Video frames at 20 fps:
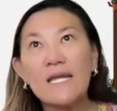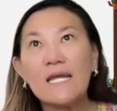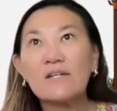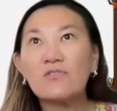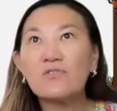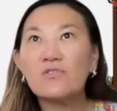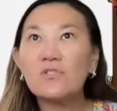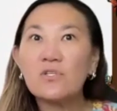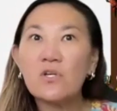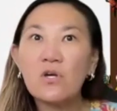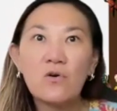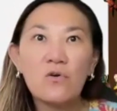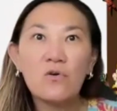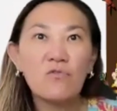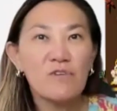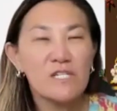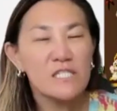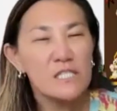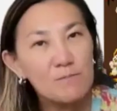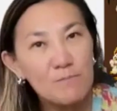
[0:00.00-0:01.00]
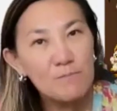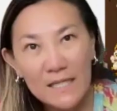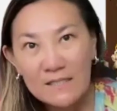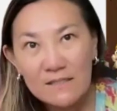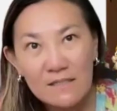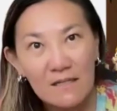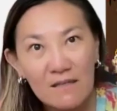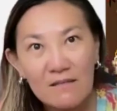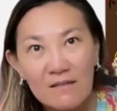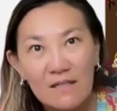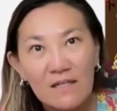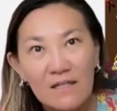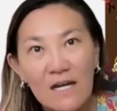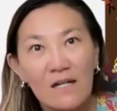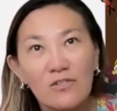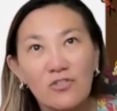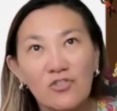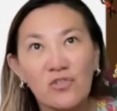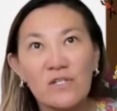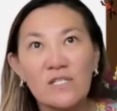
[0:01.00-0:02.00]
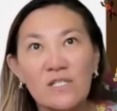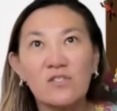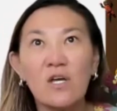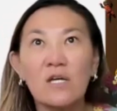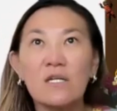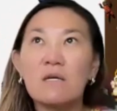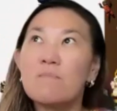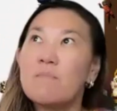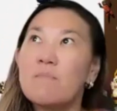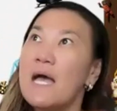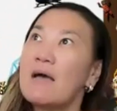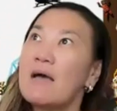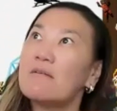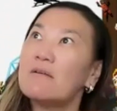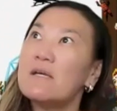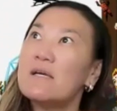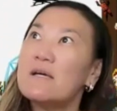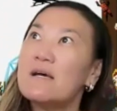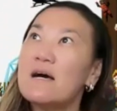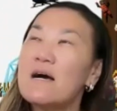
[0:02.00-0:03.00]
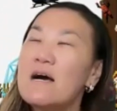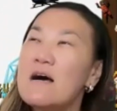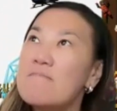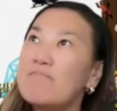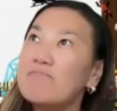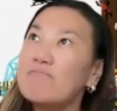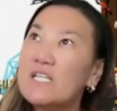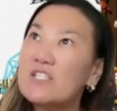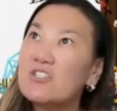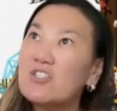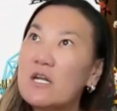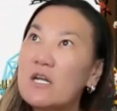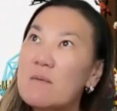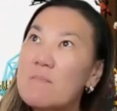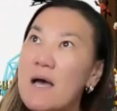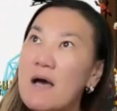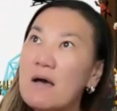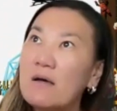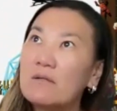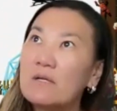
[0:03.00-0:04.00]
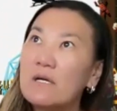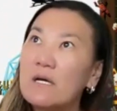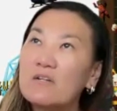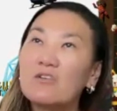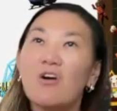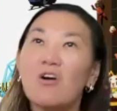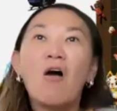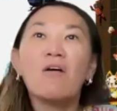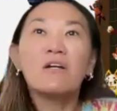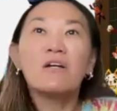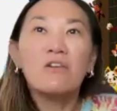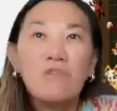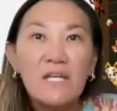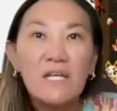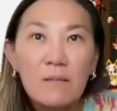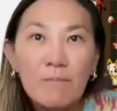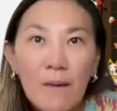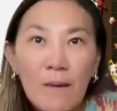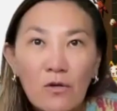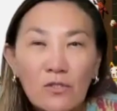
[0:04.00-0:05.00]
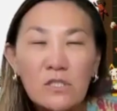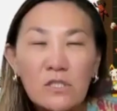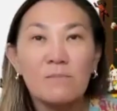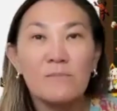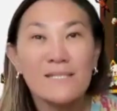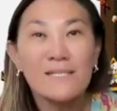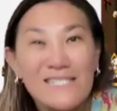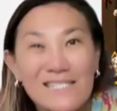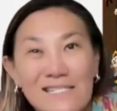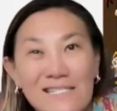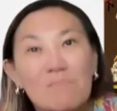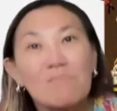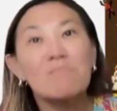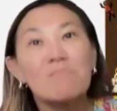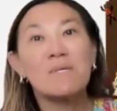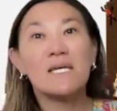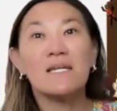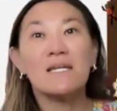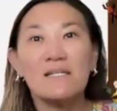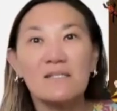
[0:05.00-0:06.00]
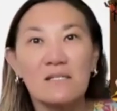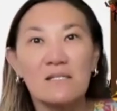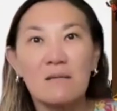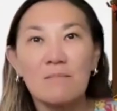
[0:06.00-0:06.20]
And so respecting the culture is is not about conquering the mountain, but submitting to the